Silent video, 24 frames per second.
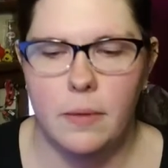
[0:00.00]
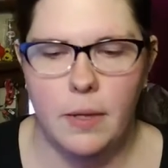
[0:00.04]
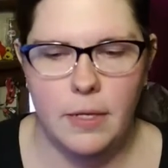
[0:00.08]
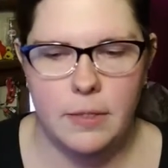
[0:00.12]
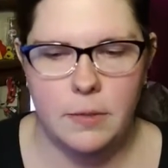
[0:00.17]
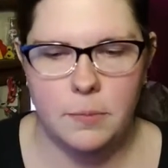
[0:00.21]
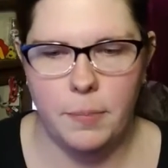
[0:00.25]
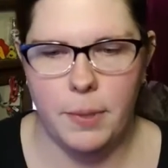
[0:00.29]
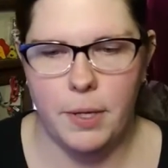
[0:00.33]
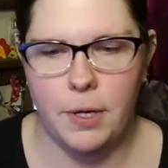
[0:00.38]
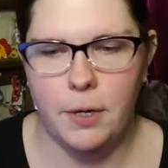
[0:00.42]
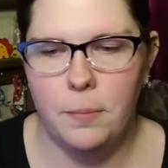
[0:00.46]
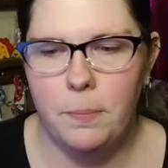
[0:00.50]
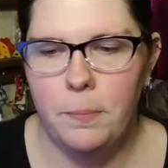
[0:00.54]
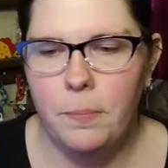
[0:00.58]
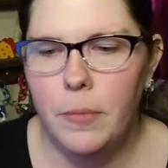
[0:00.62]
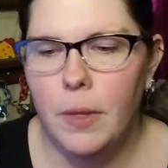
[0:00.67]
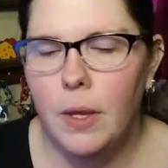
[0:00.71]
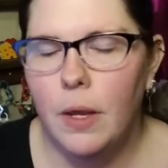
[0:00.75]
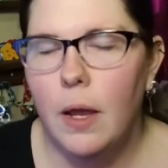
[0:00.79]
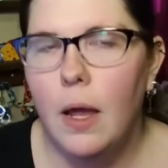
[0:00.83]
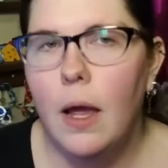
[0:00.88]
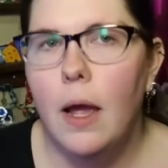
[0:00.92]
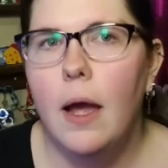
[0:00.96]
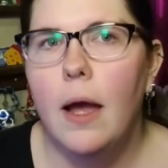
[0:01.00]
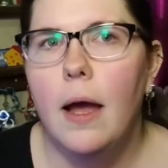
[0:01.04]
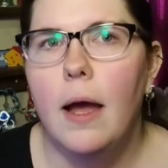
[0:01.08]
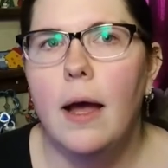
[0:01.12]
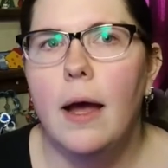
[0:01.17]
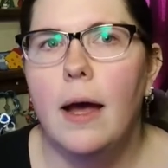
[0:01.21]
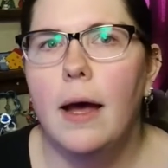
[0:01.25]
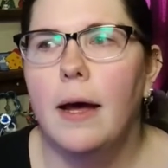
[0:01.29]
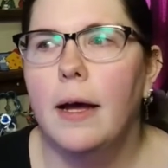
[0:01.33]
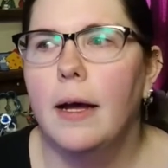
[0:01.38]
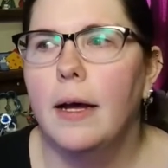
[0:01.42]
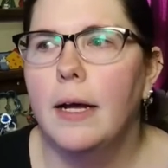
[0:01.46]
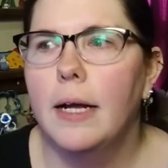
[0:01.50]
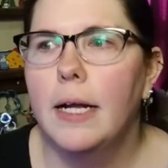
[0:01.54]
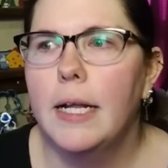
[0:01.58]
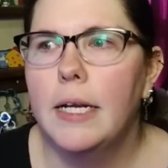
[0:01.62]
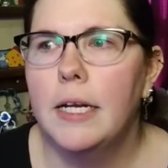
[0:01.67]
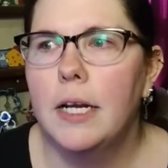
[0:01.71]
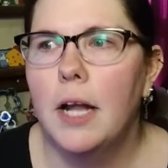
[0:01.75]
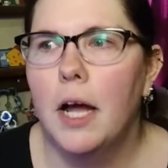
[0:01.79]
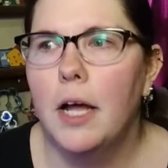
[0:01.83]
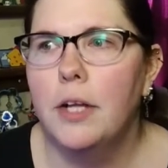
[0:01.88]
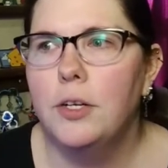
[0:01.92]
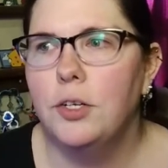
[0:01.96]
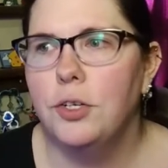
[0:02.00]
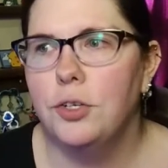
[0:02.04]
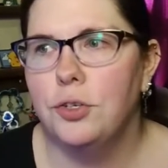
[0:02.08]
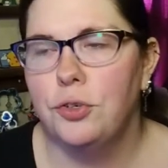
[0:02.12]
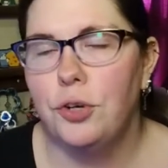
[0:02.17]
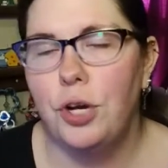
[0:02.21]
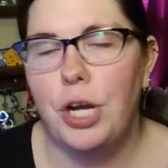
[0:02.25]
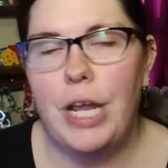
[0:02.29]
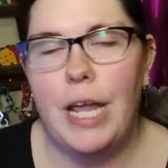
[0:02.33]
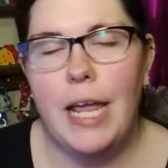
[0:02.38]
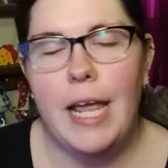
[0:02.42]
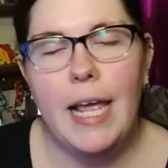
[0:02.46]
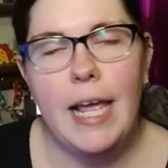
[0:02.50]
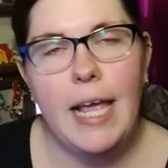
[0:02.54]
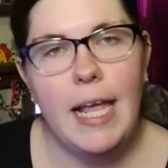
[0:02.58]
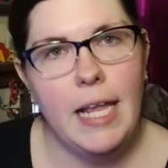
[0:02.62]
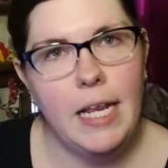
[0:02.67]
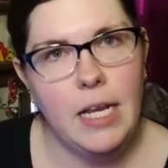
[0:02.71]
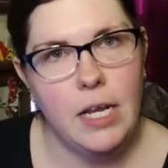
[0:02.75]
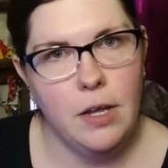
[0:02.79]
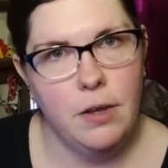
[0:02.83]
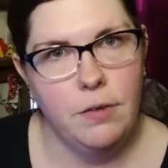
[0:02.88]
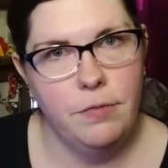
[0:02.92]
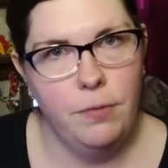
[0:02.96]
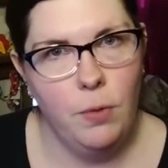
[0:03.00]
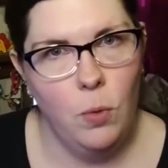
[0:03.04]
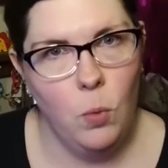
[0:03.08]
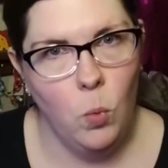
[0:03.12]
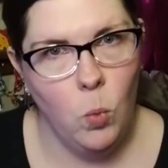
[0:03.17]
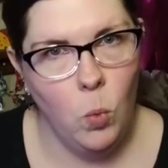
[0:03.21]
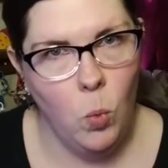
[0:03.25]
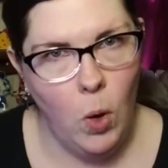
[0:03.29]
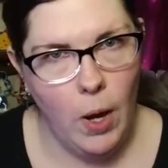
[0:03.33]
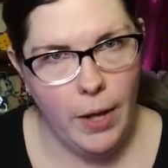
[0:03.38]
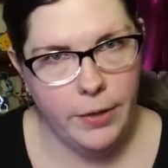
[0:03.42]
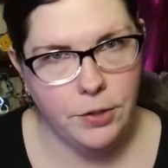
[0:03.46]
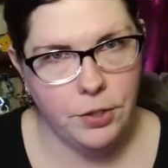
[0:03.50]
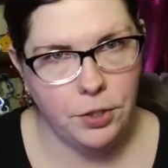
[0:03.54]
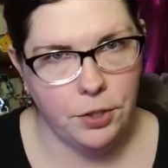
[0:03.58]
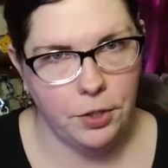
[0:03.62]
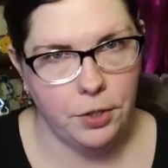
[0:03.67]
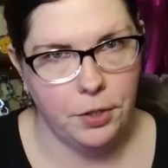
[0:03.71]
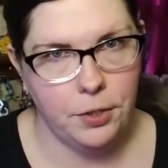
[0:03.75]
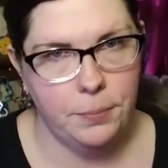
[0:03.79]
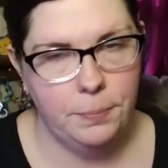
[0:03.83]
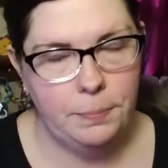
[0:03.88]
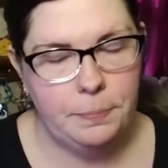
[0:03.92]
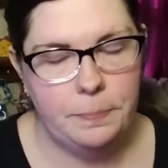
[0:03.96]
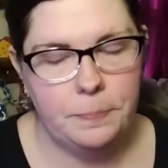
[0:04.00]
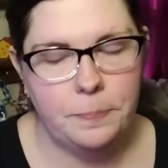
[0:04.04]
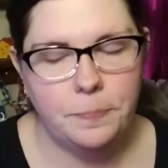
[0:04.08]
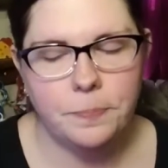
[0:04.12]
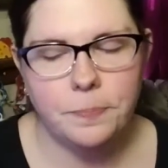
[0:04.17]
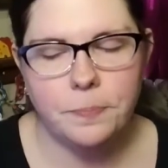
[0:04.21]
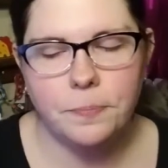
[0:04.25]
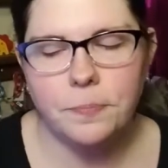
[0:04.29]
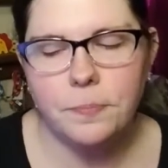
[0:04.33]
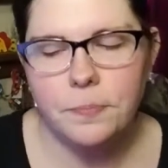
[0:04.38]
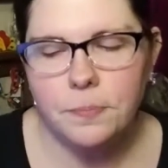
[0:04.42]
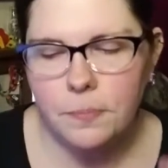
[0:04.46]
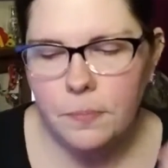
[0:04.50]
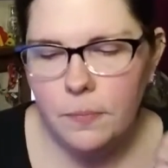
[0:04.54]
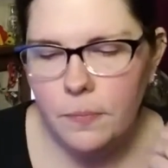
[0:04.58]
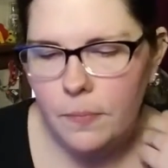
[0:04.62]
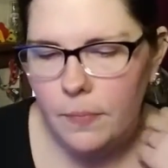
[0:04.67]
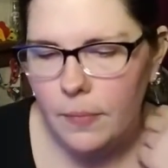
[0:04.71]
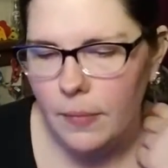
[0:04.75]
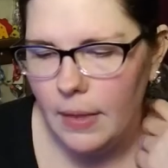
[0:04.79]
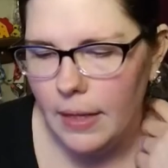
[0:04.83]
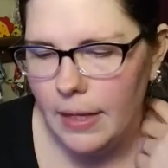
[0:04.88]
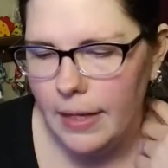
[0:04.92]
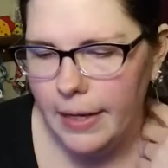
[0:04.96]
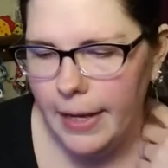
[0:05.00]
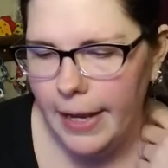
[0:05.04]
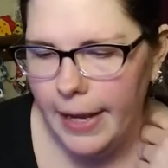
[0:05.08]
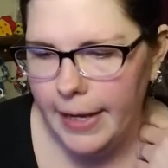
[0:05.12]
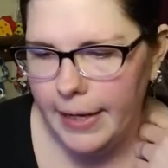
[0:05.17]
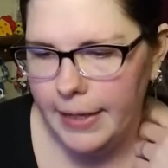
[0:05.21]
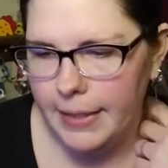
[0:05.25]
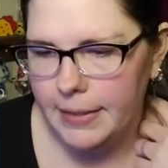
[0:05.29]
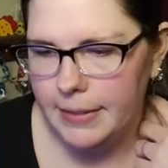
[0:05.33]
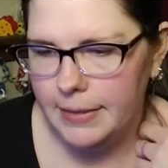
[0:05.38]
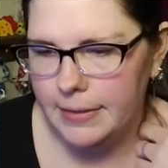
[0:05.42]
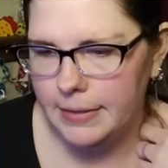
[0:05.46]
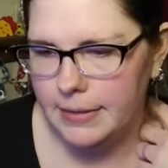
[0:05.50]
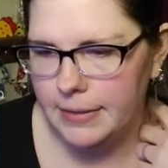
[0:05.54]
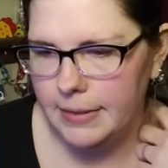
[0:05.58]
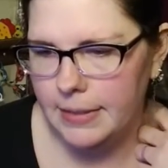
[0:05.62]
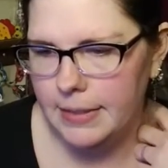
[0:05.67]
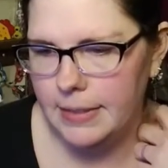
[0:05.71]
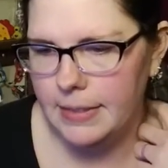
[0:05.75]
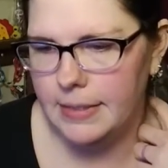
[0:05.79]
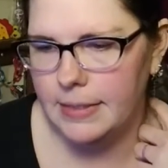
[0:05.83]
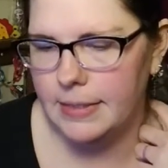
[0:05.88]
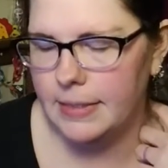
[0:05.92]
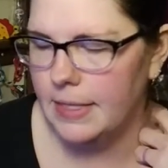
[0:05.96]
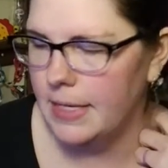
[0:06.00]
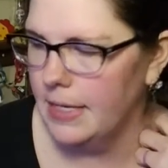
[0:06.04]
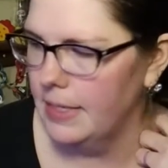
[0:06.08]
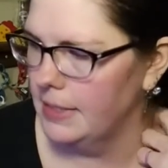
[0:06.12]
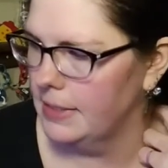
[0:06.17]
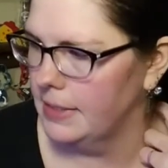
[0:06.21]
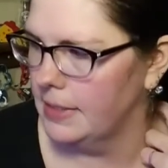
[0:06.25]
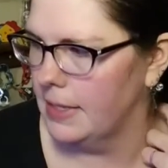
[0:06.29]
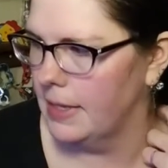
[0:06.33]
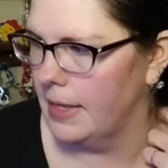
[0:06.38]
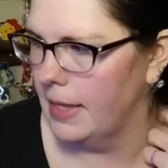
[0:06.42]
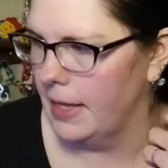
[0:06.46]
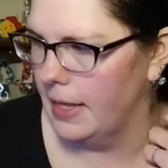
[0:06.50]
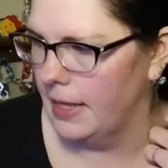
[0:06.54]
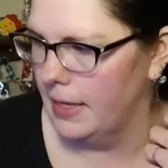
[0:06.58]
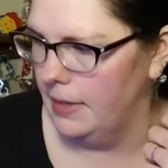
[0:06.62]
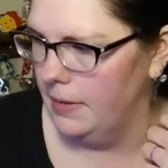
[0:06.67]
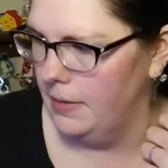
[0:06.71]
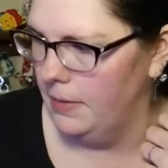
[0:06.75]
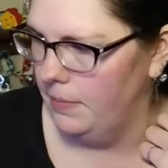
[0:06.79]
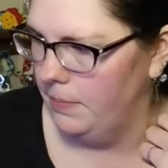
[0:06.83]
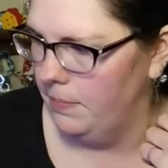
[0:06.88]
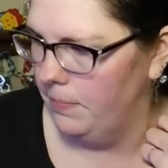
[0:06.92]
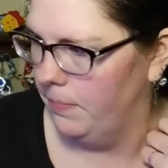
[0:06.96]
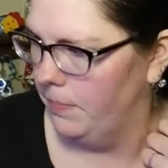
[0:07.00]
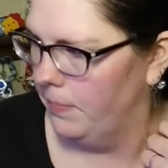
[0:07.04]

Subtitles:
that's better. Not drinking enough water. And since then,